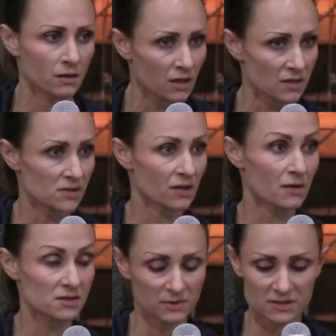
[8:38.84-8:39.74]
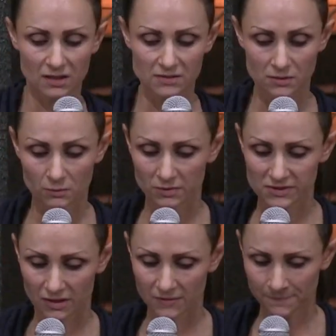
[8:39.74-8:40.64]
Okay, so now as we take to the
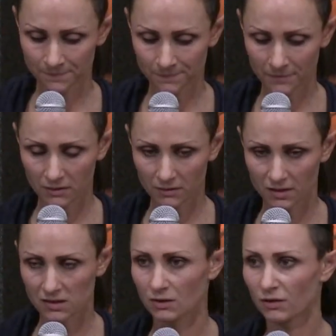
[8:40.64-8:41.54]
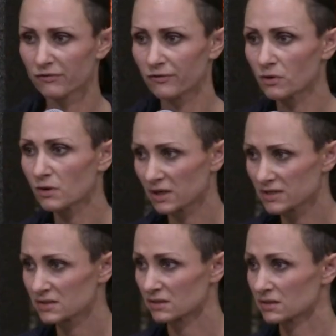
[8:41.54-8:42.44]
water, there are four
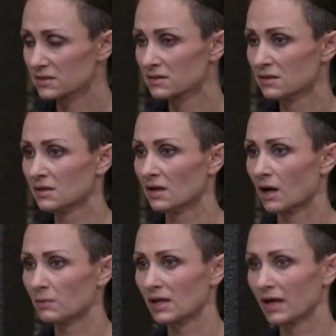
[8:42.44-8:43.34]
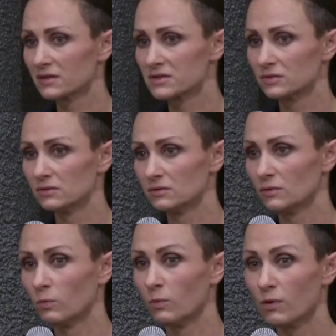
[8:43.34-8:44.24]
questions I would like to
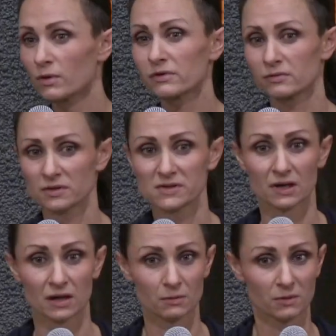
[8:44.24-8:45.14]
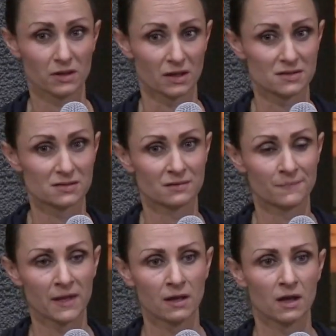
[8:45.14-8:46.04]
walk through together with us.
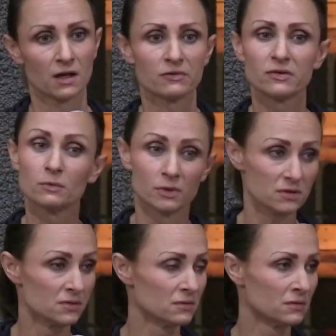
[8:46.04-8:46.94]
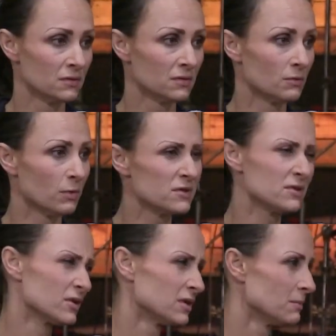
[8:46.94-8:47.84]
And if you would, won't
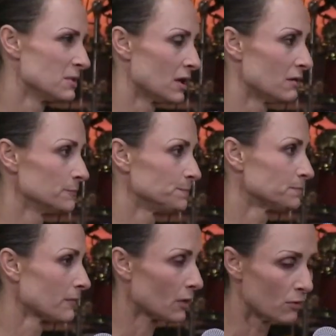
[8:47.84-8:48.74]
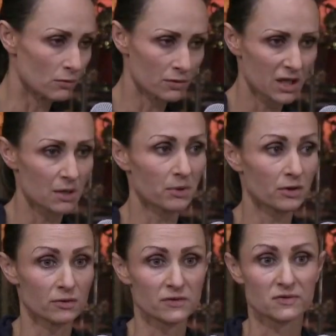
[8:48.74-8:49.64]
you jot them down? or keep a
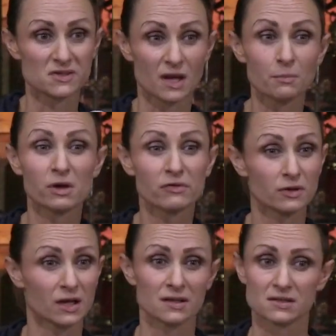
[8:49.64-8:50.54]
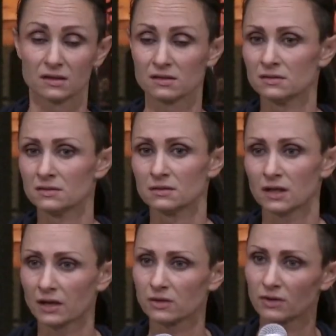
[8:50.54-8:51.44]
note for somewhere for later,
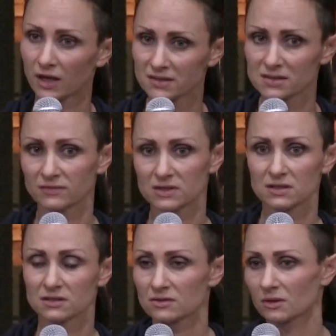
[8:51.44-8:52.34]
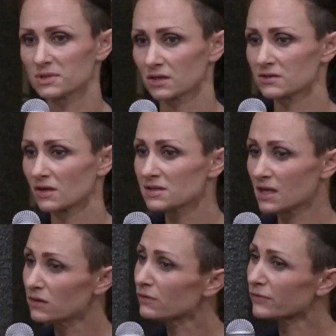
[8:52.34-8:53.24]
like your Acts 17 scripture. Jot
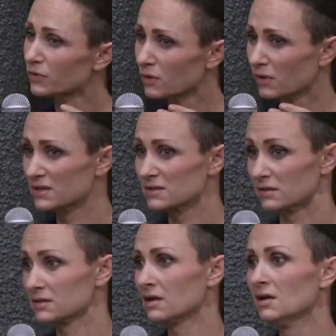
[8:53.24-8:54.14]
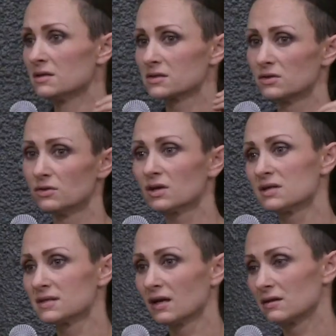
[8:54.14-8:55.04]
down the four questions. So you
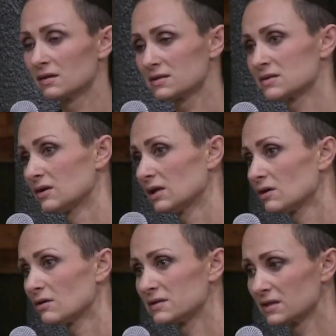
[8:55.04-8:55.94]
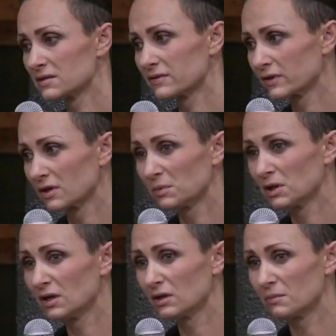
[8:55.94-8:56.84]
can take this to any context of a
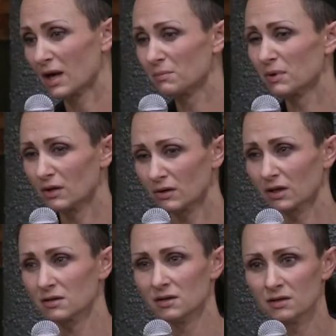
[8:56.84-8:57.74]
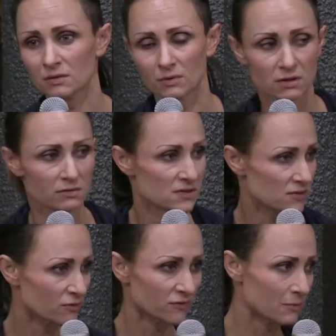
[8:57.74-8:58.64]
community you might belong in, whether
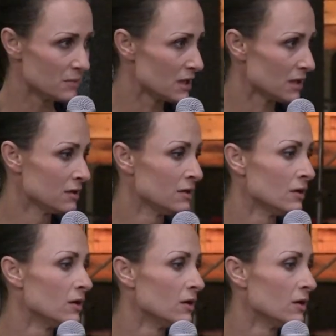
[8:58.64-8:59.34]
it's your family.